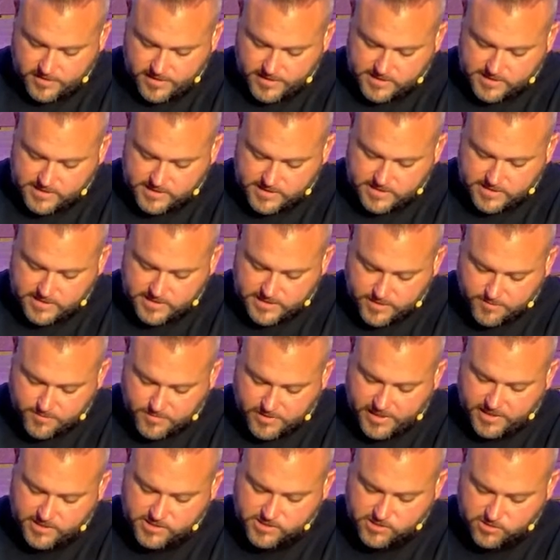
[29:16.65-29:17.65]
They said to
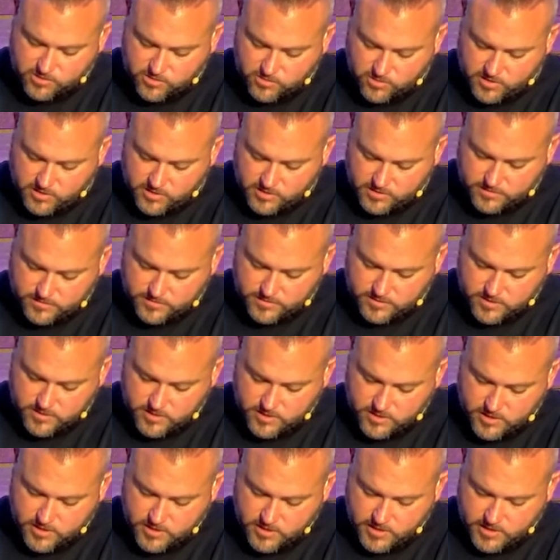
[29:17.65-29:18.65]
him, "Yes, Lord."
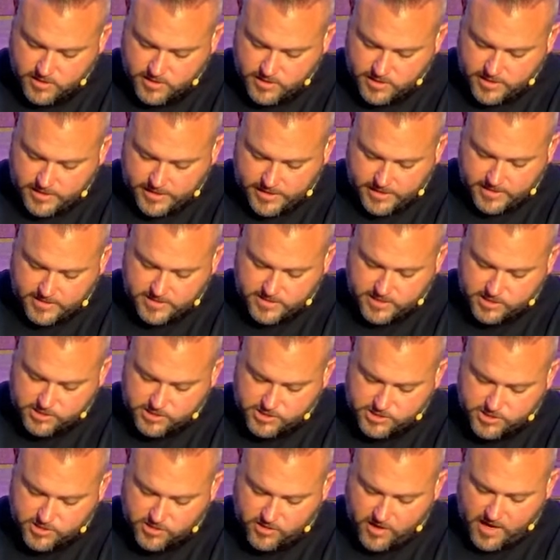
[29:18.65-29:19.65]
And he
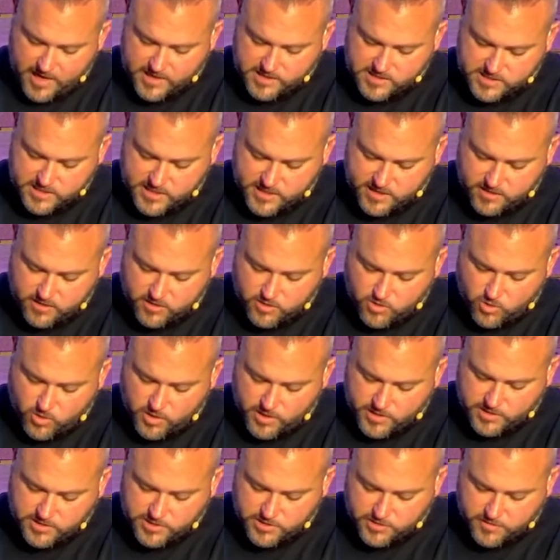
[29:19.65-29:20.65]
touched their eyes, saying,
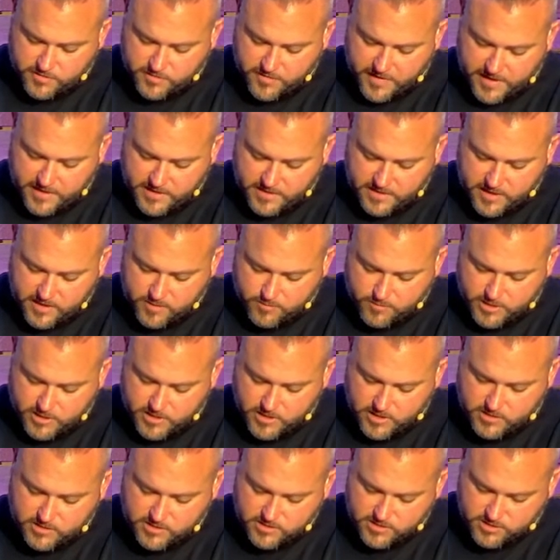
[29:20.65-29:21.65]
"According to your faith, let it be
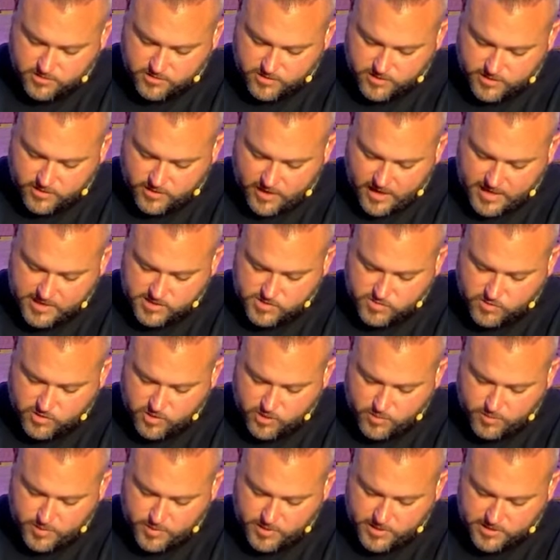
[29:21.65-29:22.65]
done to you." And their eyes
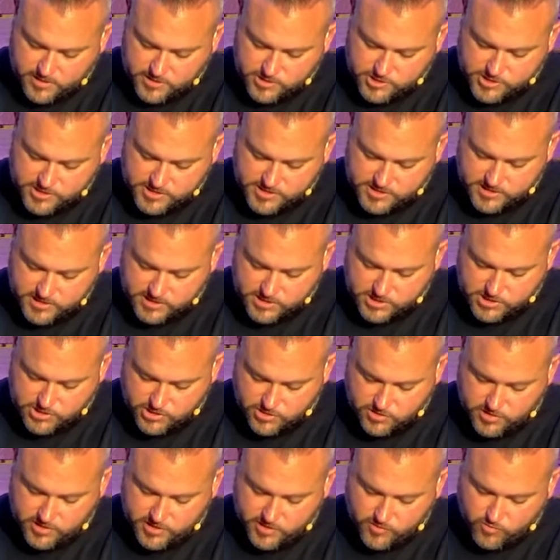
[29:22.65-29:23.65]
were open, and Jesus
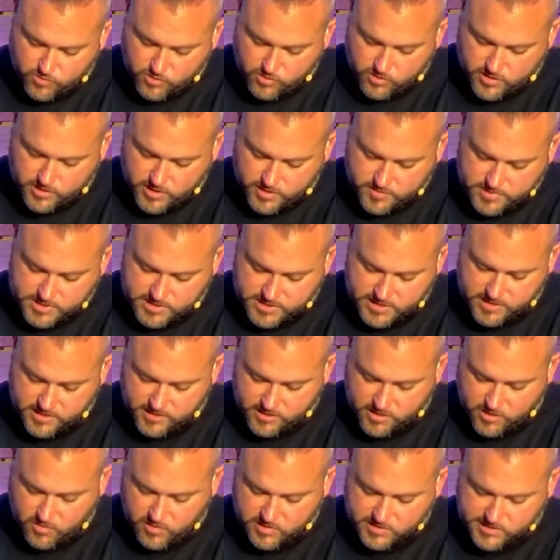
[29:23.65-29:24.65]
sternly warned them, "See
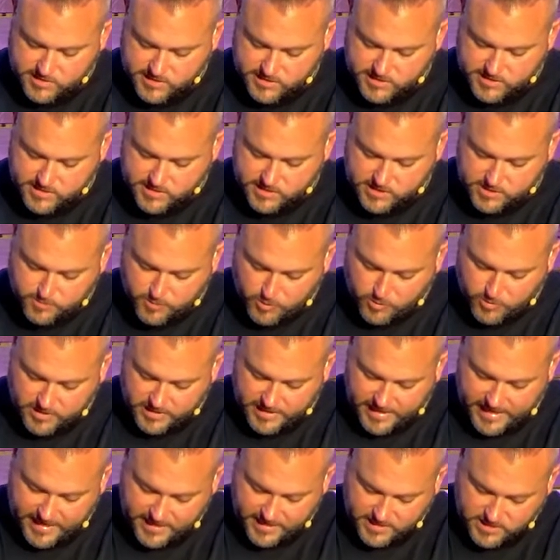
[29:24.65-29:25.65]
that no one sees this." But
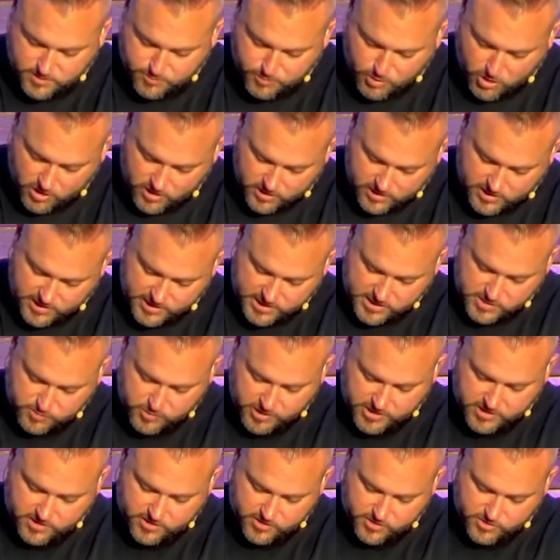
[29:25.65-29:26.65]
when they had departed, they
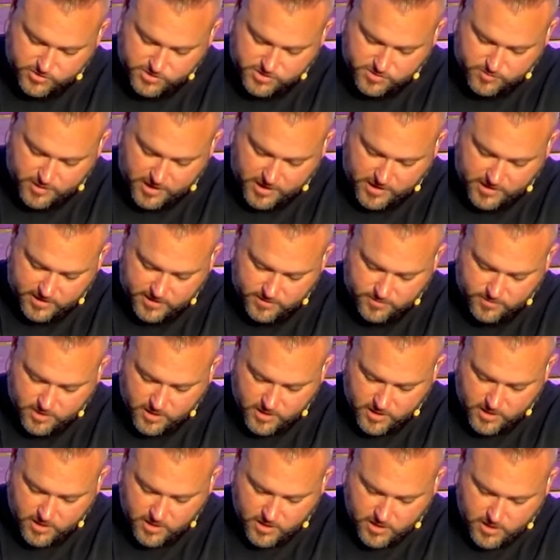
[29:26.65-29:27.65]
spread the news about
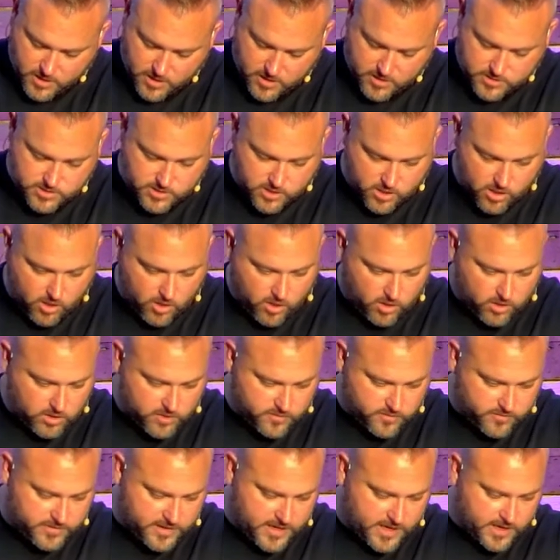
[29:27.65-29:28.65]
him to
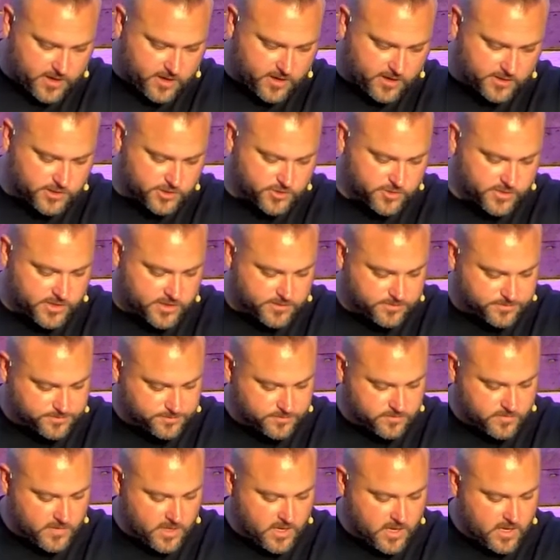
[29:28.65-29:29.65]
all of that country.
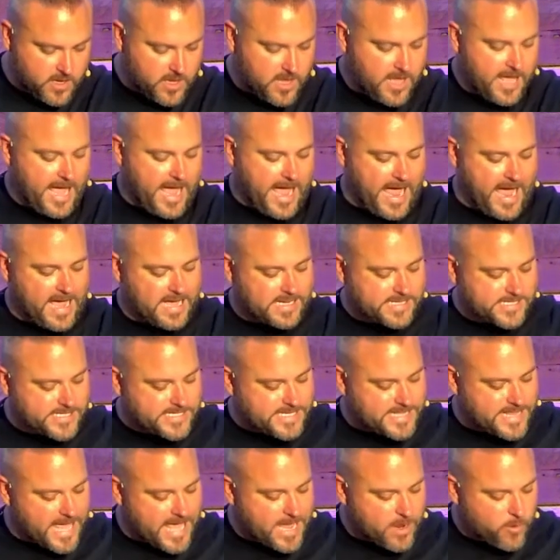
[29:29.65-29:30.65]

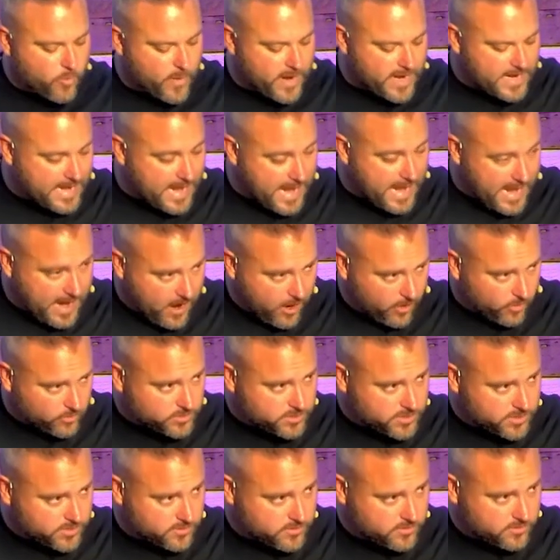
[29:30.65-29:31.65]
As they went
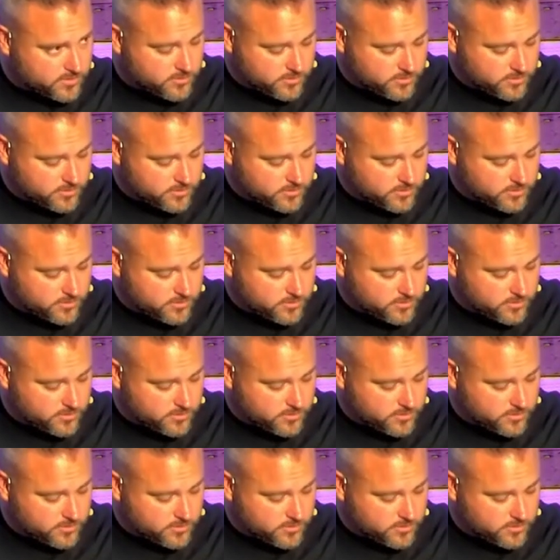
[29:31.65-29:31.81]
out,